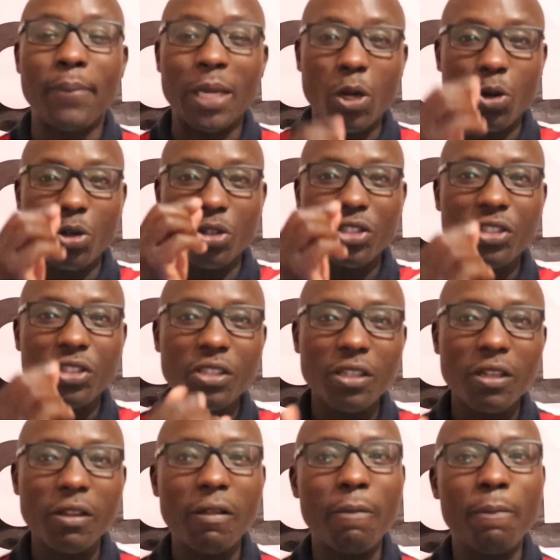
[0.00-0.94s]

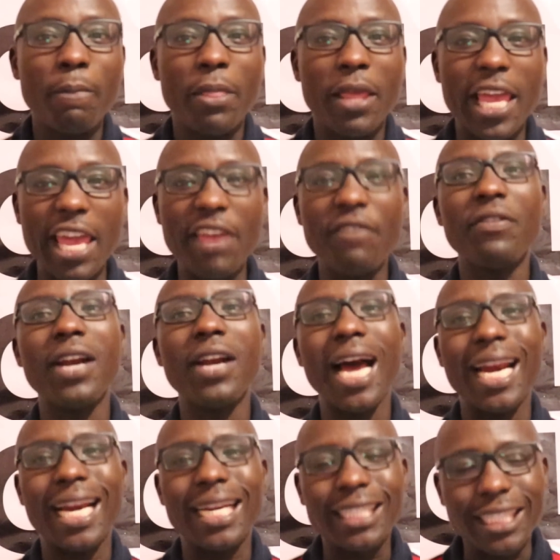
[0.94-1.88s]
because
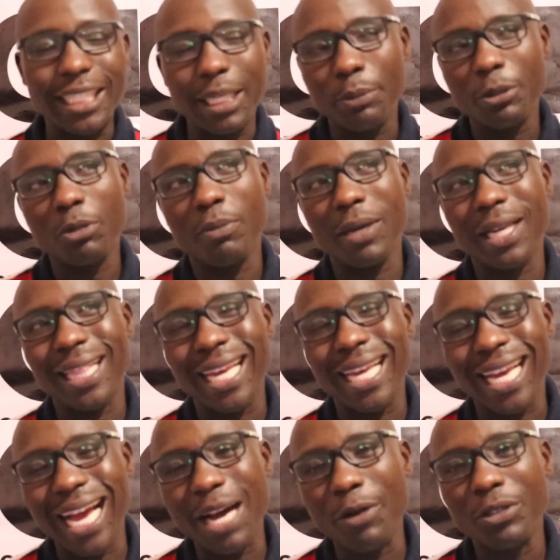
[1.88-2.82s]
even an attempt by
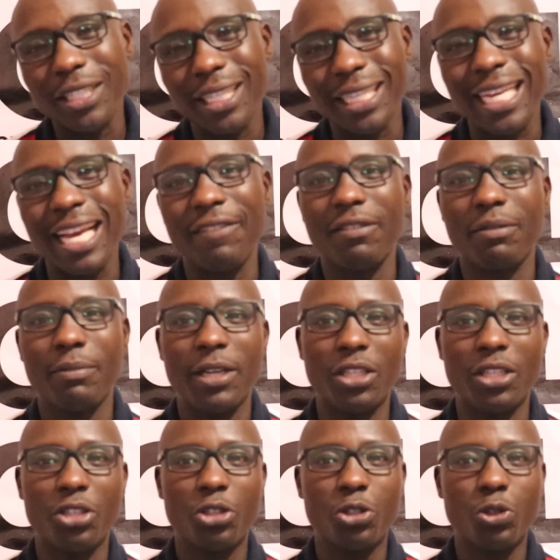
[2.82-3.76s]
the county
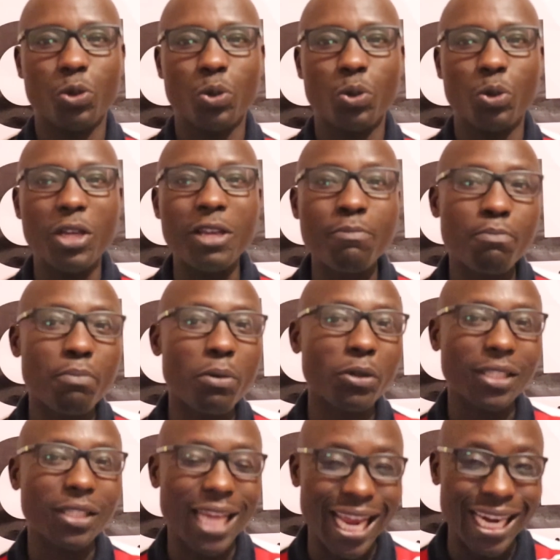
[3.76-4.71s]
government to
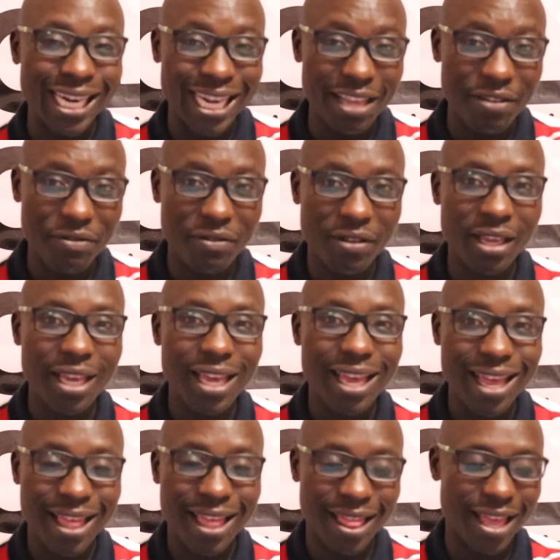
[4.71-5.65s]
impose a
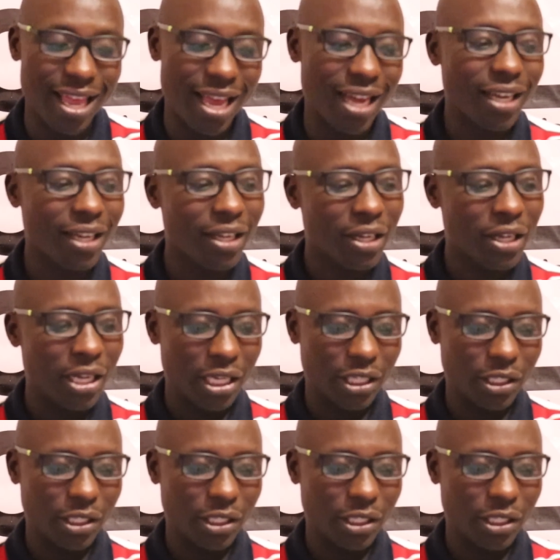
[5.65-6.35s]
levy there